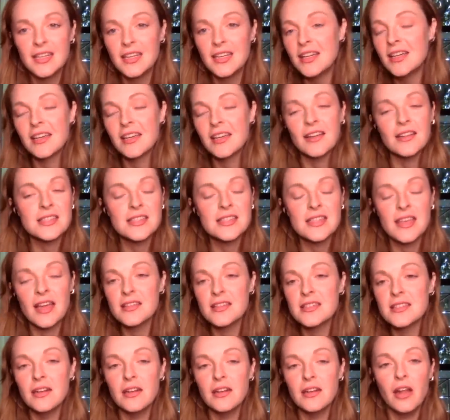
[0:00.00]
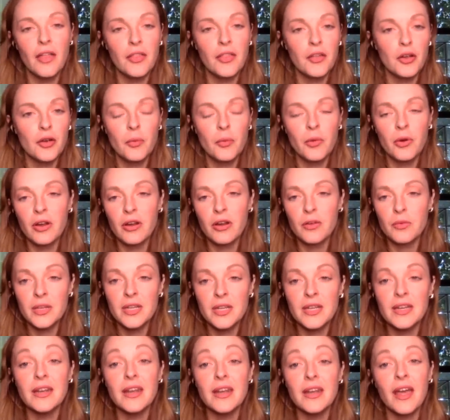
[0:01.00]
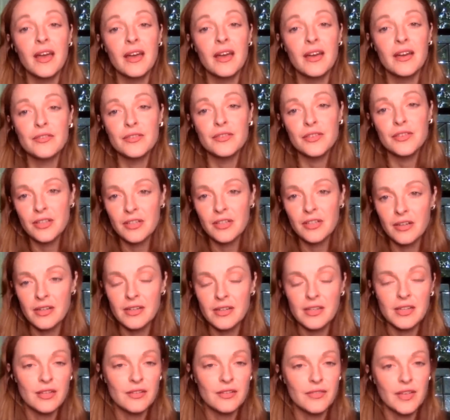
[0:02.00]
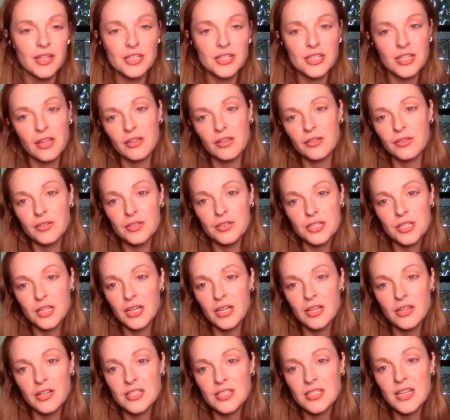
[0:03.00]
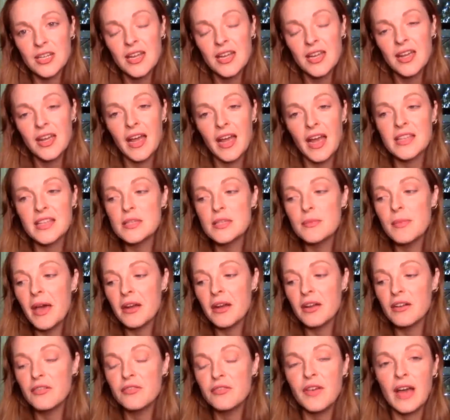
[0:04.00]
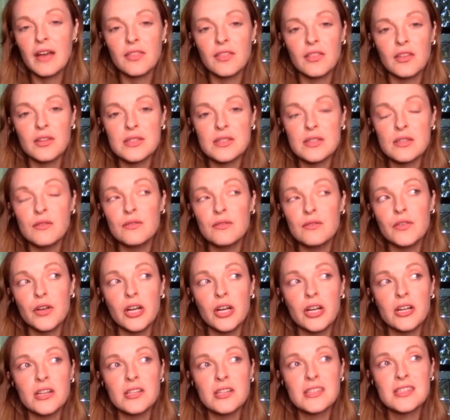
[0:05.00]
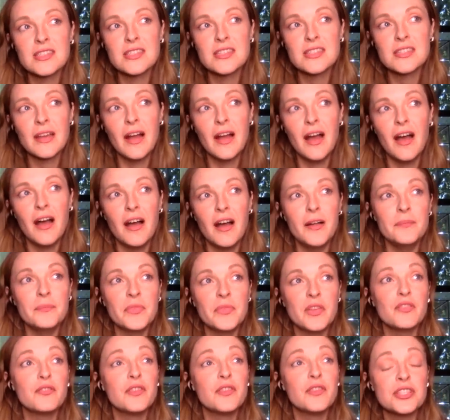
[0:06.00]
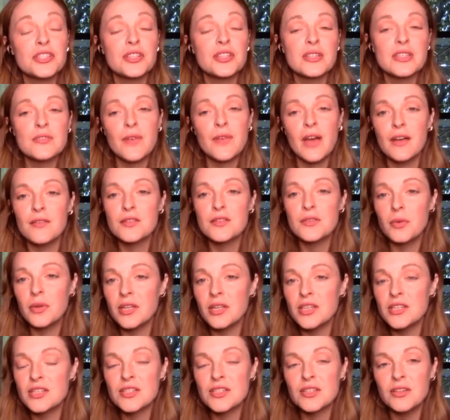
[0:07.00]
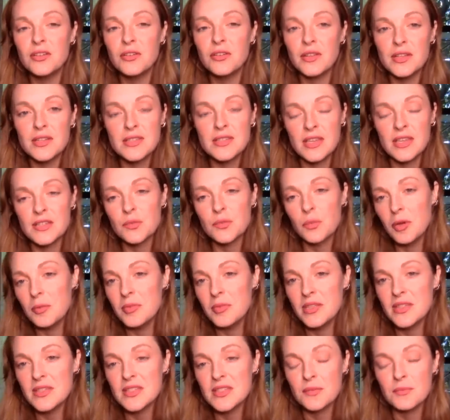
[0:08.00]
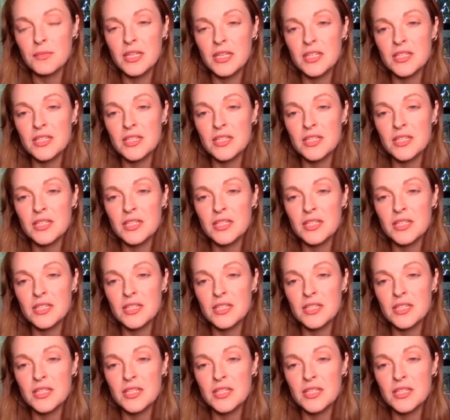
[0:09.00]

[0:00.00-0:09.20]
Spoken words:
Consent's another word we never heard in evangelical church. As a matter of fact, there's a verse, Ephesians 5:22 that says women submit to